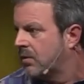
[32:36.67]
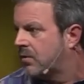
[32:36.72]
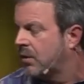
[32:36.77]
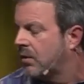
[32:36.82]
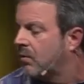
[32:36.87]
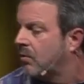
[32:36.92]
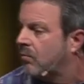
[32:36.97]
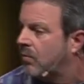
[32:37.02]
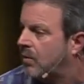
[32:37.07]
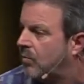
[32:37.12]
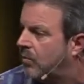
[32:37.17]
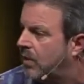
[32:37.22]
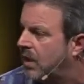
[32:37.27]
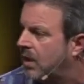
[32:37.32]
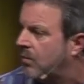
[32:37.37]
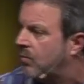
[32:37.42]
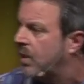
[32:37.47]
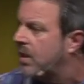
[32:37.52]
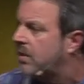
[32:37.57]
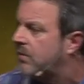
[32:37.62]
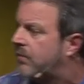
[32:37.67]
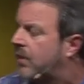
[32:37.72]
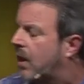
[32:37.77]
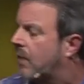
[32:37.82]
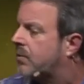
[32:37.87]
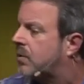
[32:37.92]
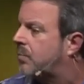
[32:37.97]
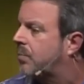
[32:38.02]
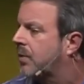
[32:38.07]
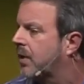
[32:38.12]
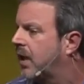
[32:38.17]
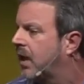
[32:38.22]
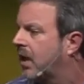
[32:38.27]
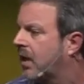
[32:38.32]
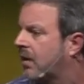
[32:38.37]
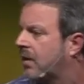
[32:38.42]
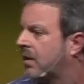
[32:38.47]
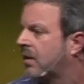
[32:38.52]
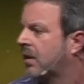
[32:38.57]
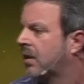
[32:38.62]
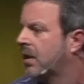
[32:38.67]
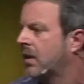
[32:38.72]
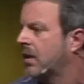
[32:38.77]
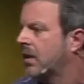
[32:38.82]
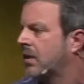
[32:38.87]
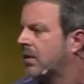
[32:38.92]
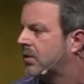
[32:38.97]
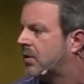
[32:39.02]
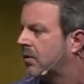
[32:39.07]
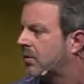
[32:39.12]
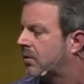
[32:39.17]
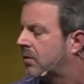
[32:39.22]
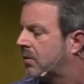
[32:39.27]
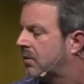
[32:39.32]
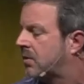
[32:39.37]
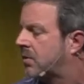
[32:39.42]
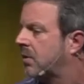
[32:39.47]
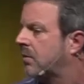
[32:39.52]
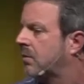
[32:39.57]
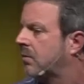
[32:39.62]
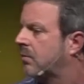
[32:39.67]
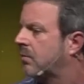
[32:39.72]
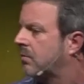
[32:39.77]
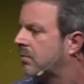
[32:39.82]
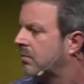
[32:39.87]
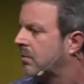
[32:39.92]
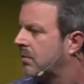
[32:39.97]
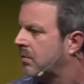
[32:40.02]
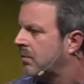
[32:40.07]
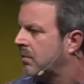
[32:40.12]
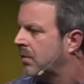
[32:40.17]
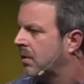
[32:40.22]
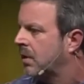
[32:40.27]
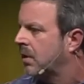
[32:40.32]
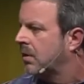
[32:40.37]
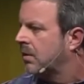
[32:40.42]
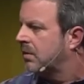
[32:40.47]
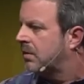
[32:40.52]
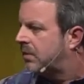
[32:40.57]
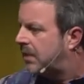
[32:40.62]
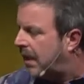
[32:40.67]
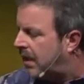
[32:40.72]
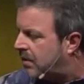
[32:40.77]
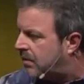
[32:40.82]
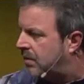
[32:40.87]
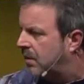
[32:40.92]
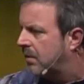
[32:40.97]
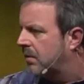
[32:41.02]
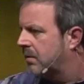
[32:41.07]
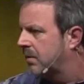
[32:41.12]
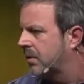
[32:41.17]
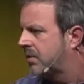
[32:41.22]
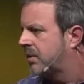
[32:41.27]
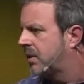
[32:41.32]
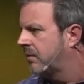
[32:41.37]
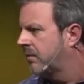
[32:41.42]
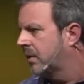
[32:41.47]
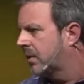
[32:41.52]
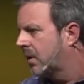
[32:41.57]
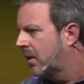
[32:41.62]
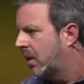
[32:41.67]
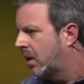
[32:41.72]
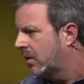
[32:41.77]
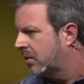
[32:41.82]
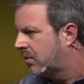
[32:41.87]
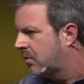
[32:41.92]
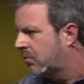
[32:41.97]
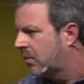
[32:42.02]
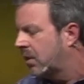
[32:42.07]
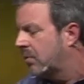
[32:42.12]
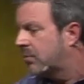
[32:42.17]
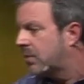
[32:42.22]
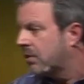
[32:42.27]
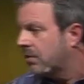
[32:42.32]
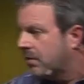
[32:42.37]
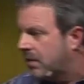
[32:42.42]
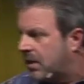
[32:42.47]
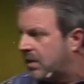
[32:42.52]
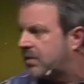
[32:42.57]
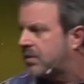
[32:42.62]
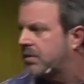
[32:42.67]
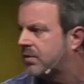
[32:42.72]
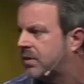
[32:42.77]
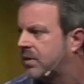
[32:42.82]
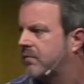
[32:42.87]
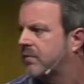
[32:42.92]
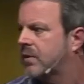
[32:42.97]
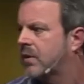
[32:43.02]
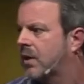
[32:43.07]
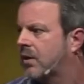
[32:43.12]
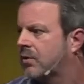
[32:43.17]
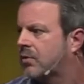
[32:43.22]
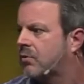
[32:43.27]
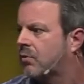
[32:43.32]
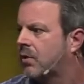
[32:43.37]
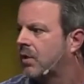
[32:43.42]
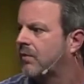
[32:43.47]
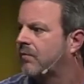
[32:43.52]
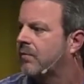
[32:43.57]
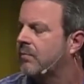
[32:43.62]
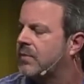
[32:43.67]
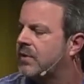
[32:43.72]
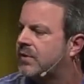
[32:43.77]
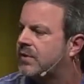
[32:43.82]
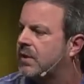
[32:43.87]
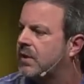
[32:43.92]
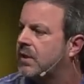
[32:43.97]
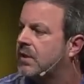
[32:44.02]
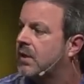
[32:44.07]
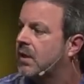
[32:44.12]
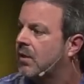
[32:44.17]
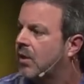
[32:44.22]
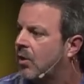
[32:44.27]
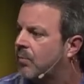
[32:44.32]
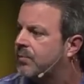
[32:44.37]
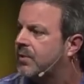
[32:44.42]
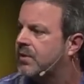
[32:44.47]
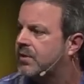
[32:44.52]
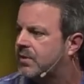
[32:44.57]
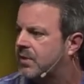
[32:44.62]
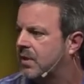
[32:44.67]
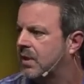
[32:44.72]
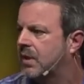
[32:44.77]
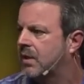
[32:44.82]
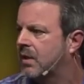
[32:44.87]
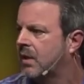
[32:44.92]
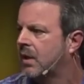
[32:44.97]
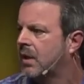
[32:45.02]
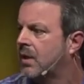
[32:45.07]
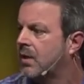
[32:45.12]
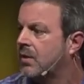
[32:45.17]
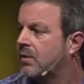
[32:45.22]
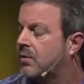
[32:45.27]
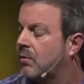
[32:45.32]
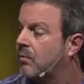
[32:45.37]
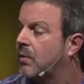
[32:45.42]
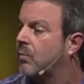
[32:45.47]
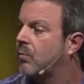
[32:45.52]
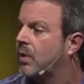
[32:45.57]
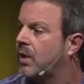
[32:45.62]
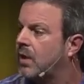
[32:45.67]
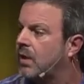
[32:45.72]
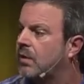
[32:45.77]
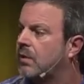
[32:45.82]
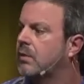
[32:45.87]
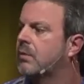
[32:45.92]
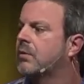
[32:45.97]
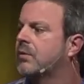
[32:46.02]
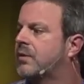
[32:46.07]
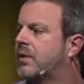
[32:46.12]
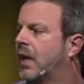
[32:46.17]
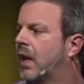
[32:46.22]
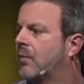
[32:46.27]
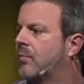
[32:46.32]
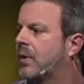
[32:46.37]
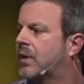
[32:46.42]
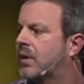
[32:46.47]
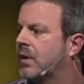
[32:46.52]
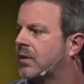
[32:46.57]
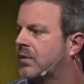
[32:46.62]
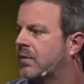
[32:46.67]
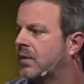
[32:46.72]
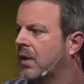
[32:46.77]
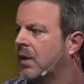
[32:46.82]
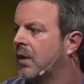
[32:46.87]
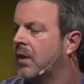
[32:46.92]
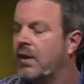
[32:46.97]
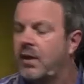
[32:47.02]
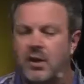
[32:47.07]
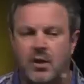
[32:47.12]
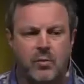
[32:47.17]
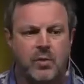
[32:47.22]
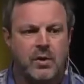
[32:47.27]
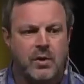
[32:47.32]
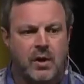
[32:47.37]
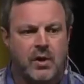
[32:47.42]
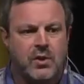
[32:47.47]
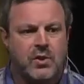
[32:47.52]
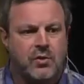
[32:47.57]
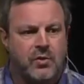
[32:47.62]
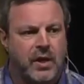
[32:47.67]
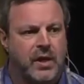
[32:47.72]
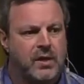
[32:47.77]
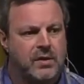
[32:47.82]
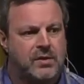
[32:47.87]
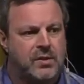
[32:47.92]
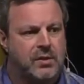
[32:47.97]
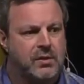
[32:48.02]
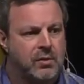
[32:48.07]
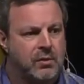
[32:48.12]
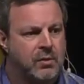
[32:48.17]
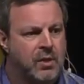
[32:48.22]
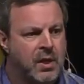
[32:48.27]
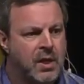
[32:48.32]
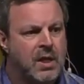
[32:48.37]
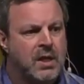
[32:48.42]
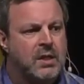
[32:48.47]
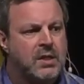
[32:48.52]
So when we, we developed a plan to, to take the, the civic auditorium, to lease the civic auditorium from the city to help the city so we wouldn't lose that because here we are trying to